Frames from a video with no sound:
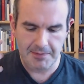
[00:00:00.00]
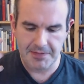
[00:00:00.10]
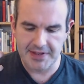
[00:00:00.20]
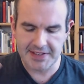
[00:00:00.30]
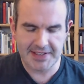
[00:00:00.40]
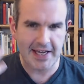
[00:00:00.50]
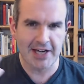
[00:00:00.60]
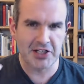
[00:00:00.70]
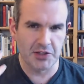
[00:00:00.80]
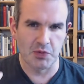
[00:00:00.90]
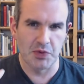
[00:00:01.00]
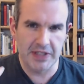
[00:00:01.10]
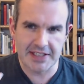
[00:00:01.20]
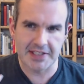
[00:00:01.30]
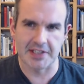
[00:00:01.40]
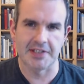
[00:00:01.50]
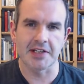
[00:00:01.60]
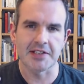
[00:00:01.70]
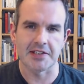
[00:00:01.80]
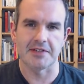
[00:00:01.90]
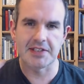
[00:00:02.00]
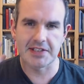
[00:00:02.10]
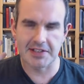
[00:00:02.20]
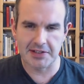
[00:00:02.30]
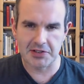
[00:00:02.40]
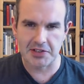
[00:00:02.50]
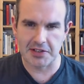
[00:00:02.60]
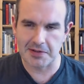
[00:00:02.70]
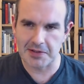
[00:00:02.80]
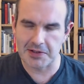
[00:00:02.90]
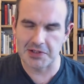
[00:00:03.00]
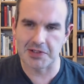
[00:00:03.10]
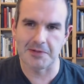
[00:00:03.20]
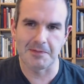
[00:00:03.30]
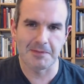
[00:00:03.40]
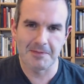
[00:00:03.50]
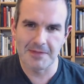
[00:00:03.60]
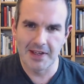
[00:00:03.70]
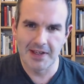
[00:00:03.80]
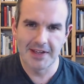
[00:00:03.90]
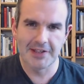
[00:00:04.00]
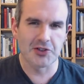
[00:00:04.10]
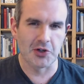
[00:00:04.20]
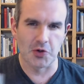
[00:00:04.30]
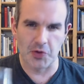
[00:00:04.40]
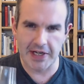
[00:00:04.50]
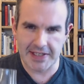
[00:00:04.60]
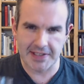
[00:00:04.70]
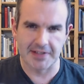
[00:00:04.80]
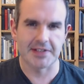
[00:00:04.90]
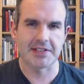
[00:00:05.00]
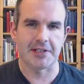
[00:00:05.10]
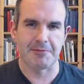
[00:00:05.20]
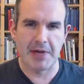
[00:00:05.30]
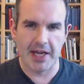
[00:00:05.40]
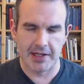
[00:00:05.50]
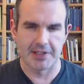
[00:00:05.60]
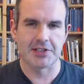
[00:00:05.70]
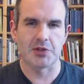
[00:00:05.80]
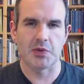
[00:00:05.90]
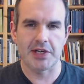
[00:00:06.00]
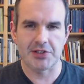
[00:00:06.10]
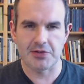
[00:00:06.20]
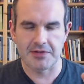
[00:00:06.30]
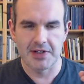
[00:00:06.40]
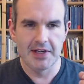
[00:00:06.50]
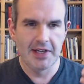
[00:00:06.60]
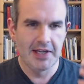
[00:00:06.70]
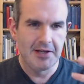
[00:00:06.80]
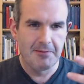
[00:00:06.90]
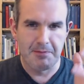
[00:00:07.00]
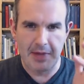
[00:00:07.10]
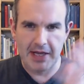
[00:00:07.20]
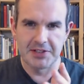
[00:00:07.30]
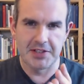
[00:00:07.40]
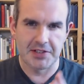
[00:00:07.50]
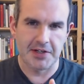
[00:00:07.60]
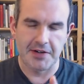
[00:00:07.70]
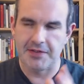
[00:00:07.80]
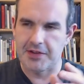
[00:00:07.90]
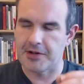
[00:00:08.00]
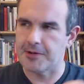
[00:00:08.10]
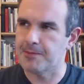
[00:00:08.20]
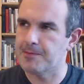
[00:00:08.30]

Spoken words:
this is actually really seductive. There's a grace to this and a balance. The way it sort of balances off the